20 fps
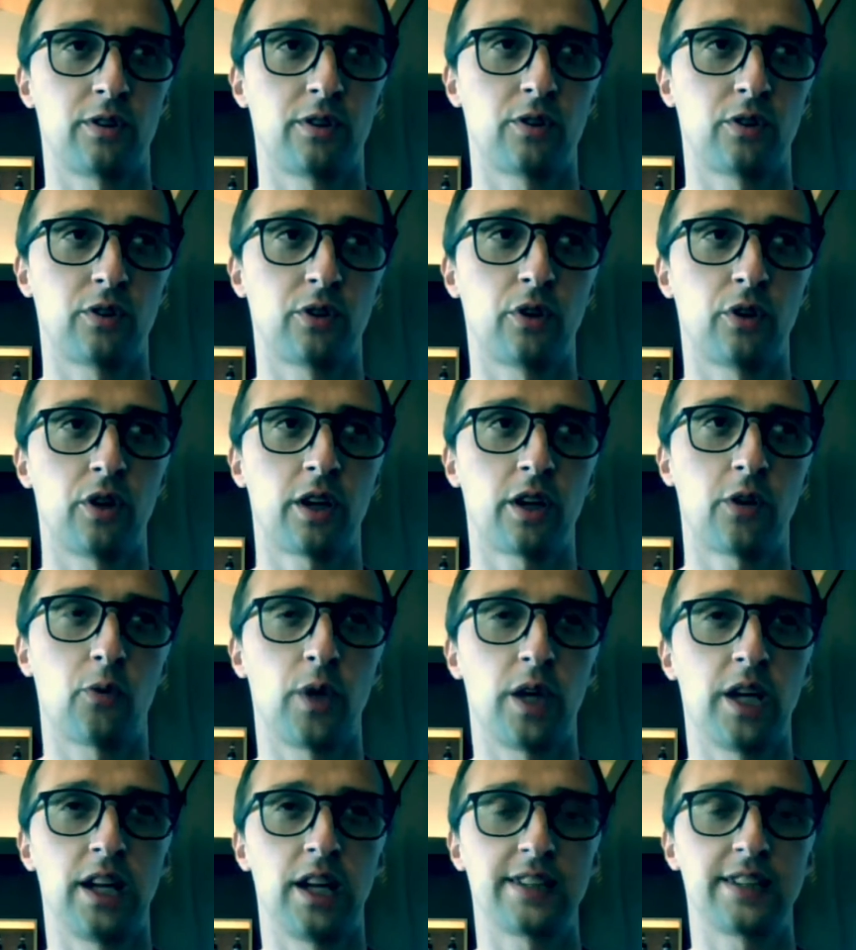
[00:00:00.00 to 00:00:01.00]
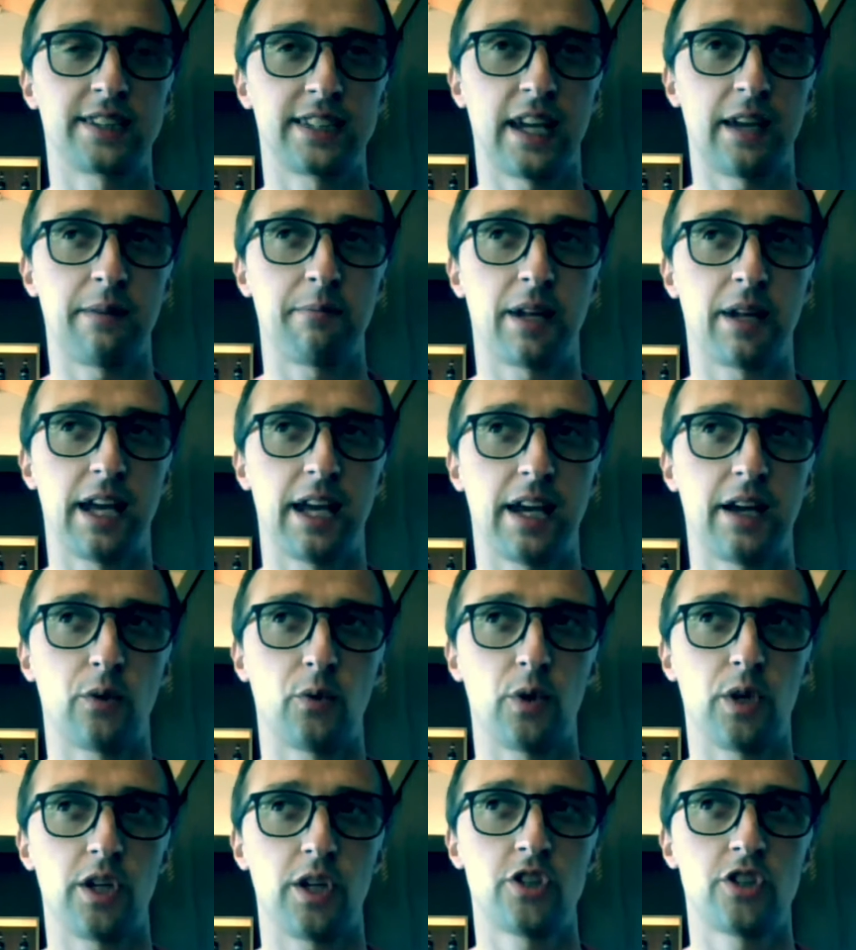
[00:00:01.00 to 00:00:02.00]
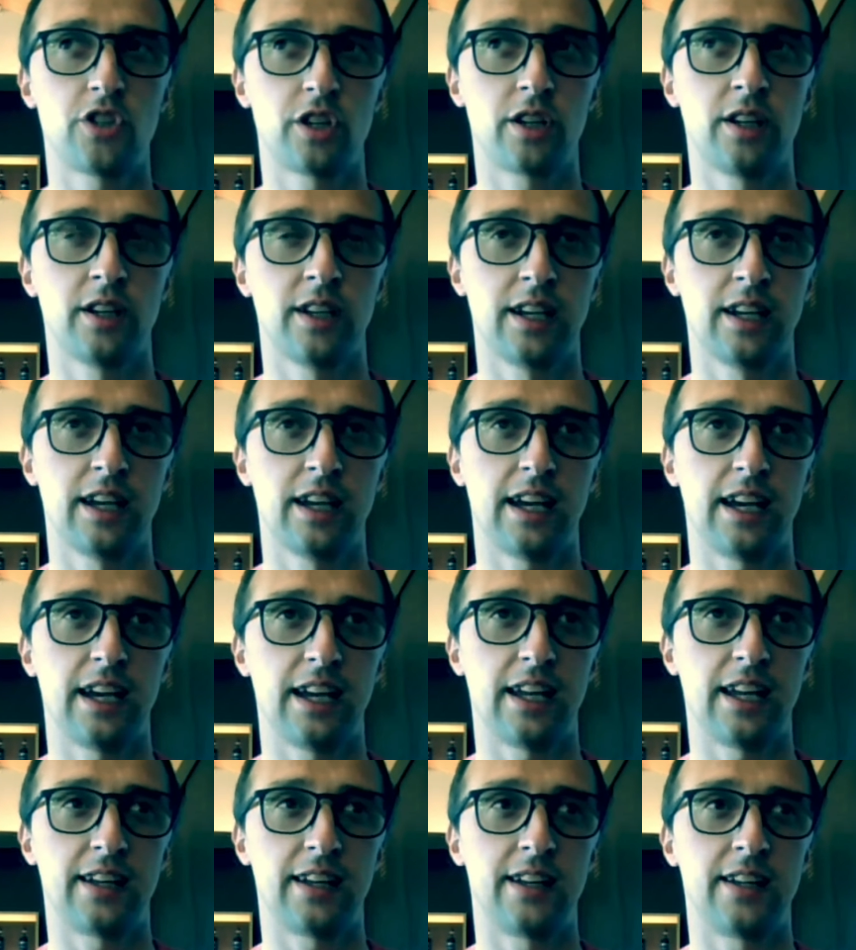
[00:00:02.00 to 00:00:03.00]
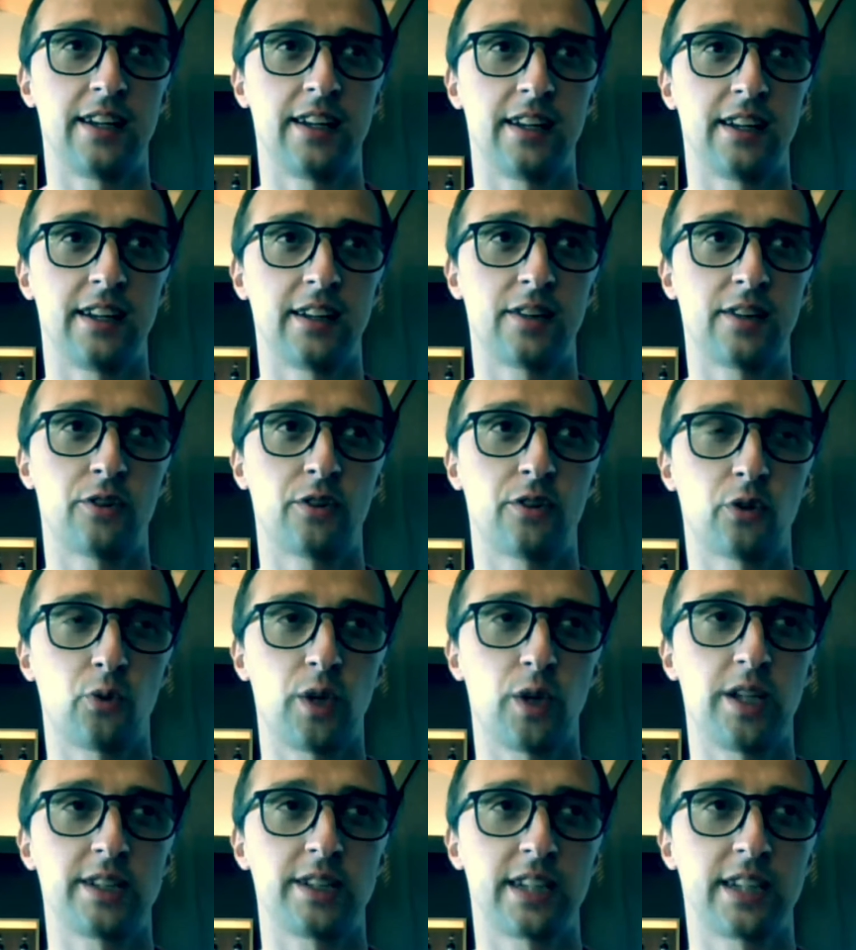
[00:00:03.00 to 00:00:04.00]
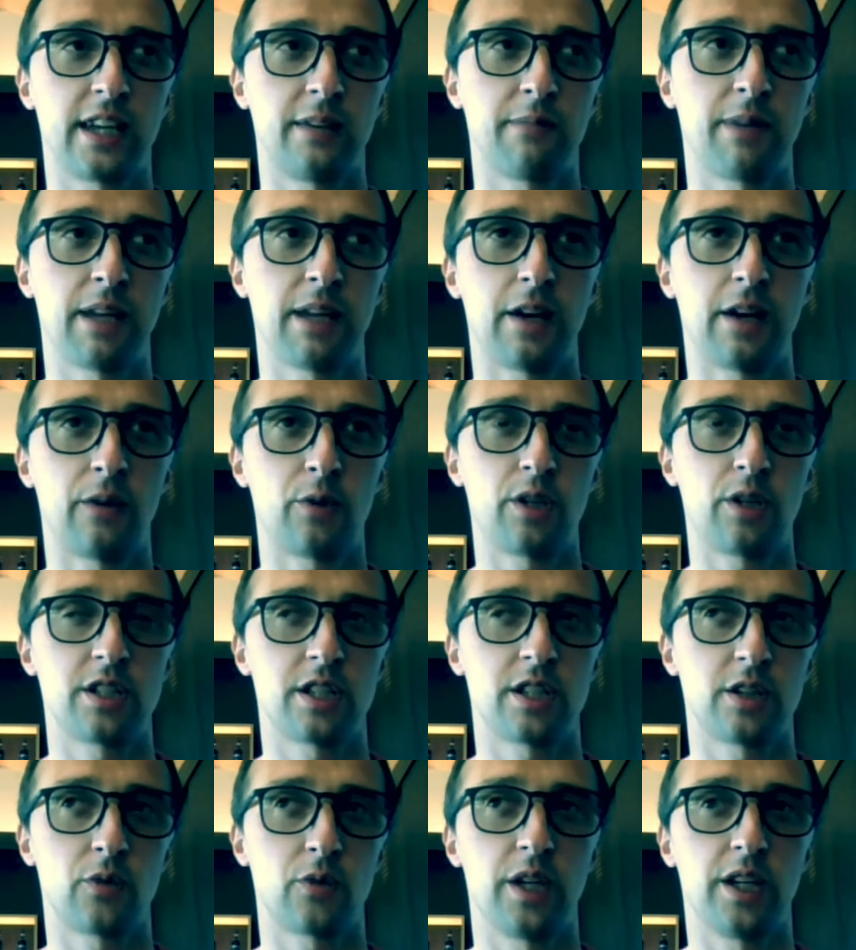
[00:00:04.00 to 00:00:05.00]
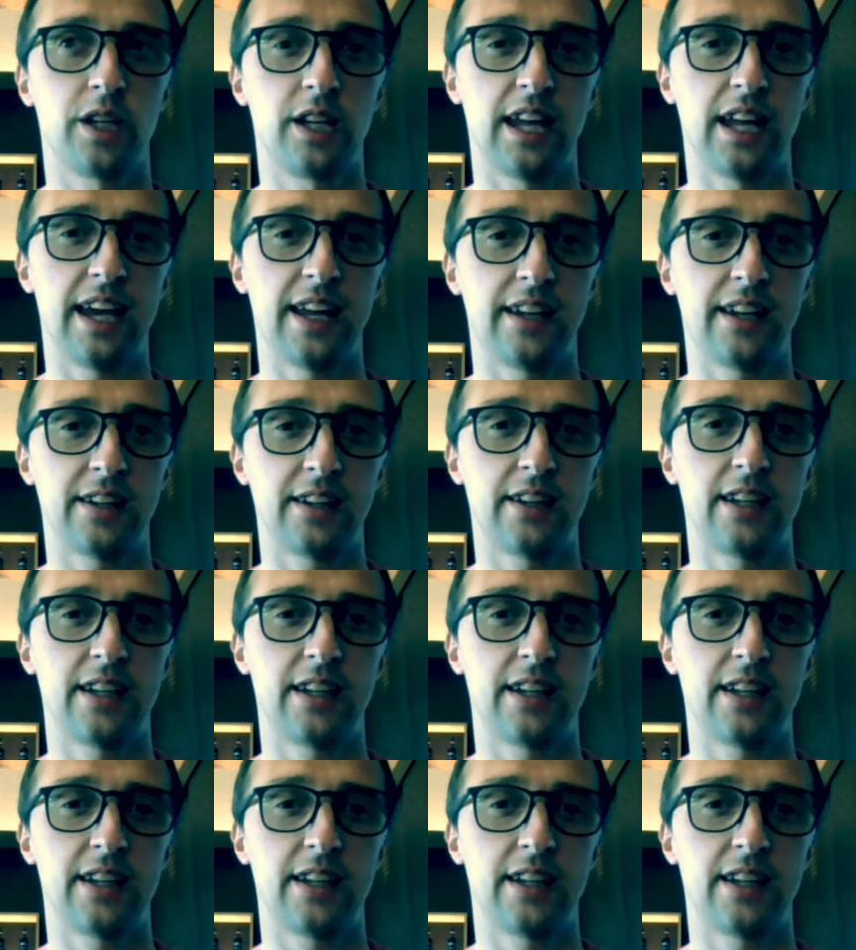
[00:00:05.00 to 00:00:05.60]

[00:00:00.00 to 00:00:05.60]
talk with the same language and talk with the same language with the land.